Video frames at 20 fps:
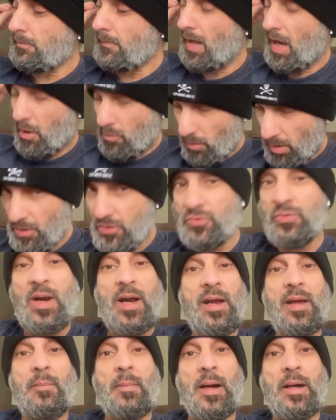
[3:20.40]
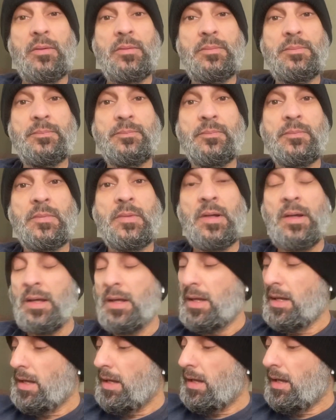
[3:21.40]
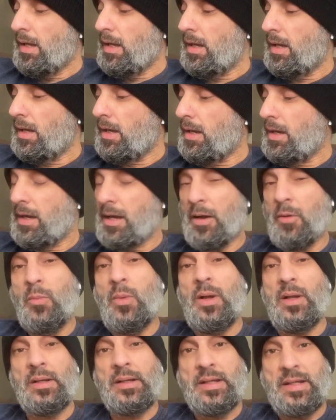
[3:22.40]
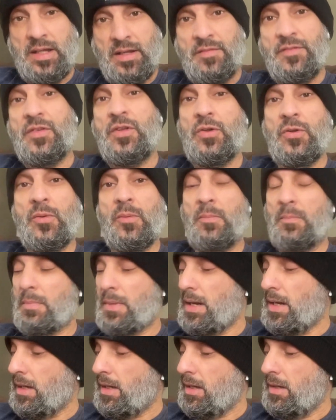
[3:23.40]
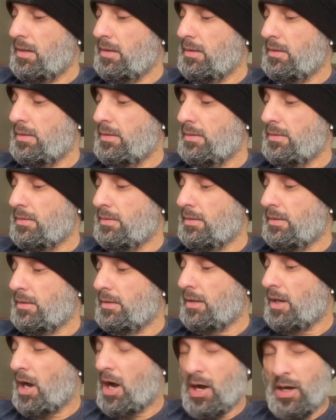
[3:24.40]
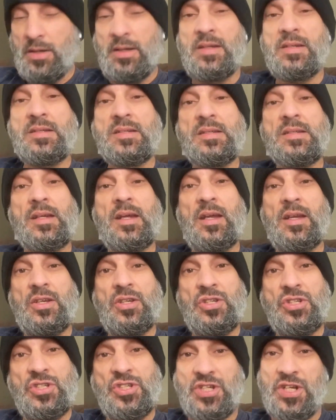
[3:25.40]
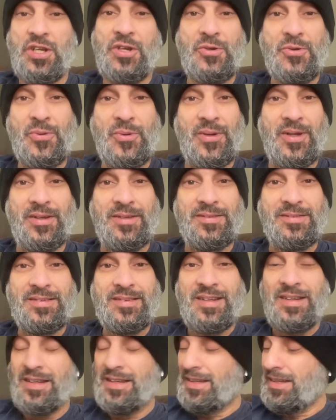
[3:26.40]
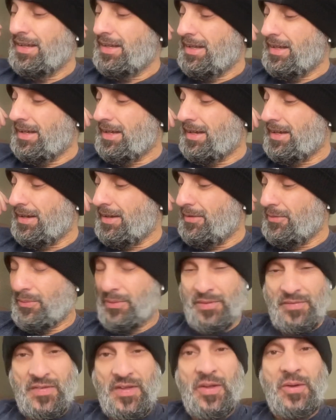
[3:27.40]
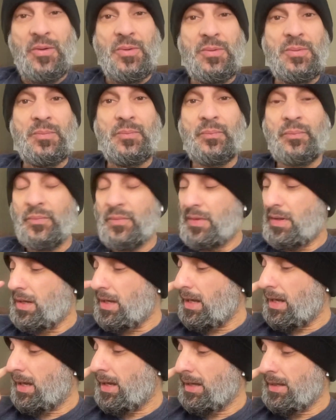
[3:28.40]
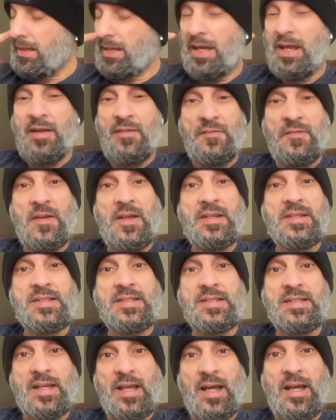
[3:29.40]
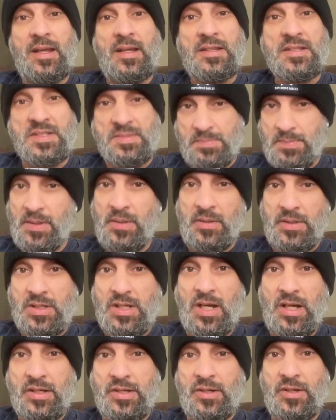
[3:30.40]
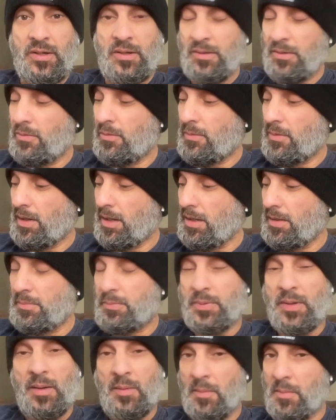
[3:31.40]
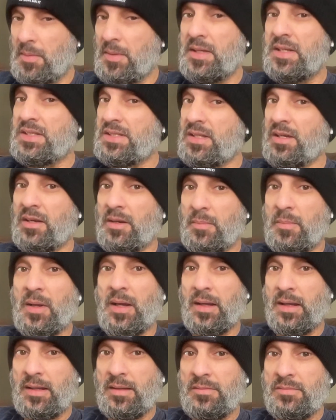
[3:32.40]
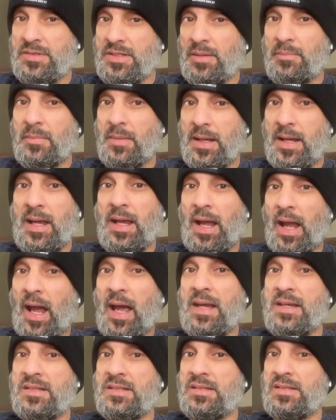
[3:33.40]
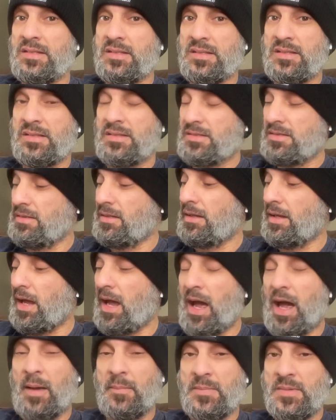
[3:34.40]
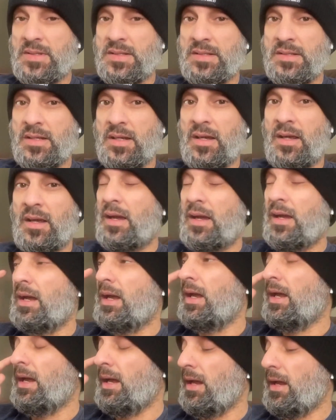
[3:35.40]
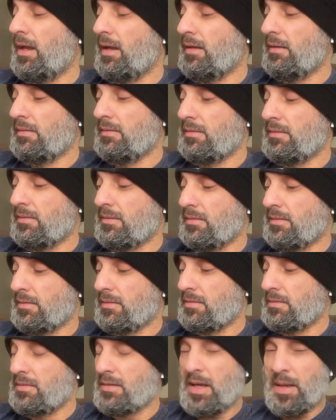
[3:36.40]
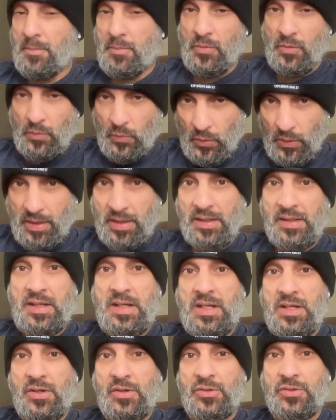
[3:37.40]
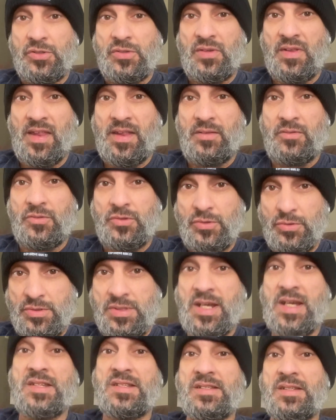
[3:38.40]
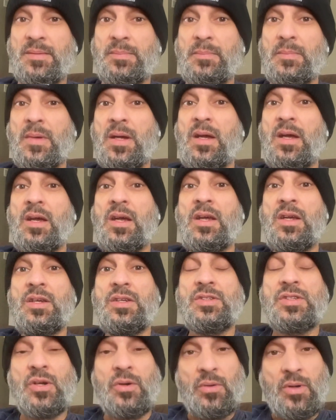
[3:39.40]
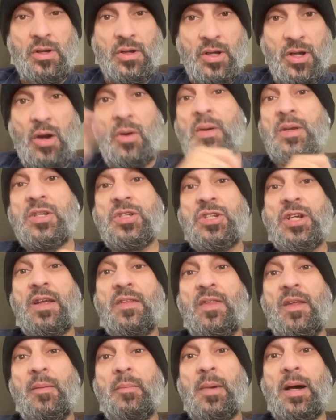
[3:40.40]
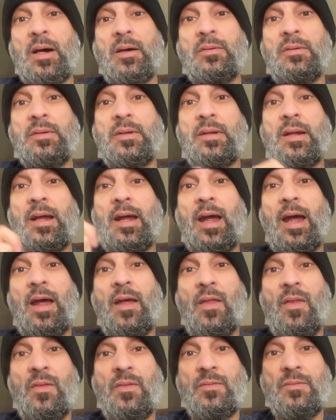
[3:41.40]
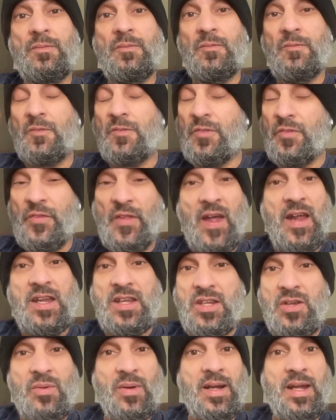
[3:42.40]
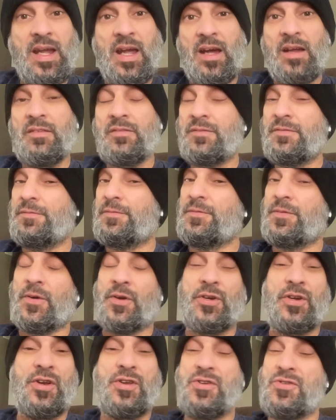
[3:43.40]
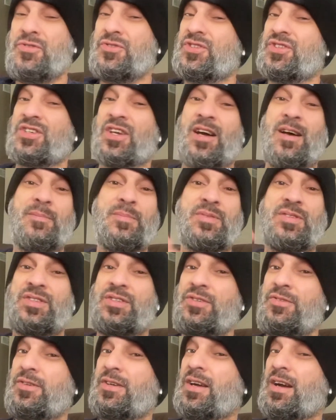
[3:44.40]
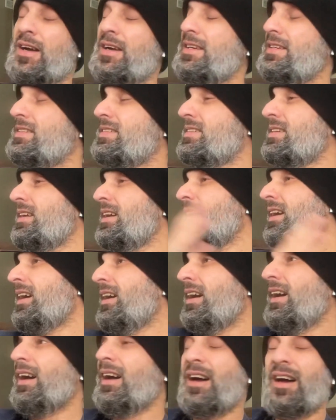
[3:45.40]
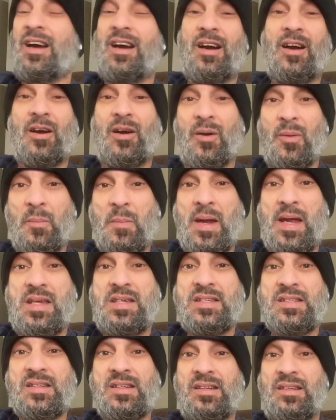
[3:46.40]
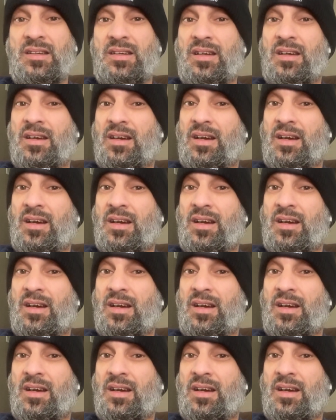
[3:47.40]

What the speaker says: I will try them out. And I will give you my honest and genuine review. And if it's like Spirit Talker, well, probably it's going to be some kick-asses apps. And I'm really eager to test them. So go and check them out. And thank you again for the new subs. You guys are amazing.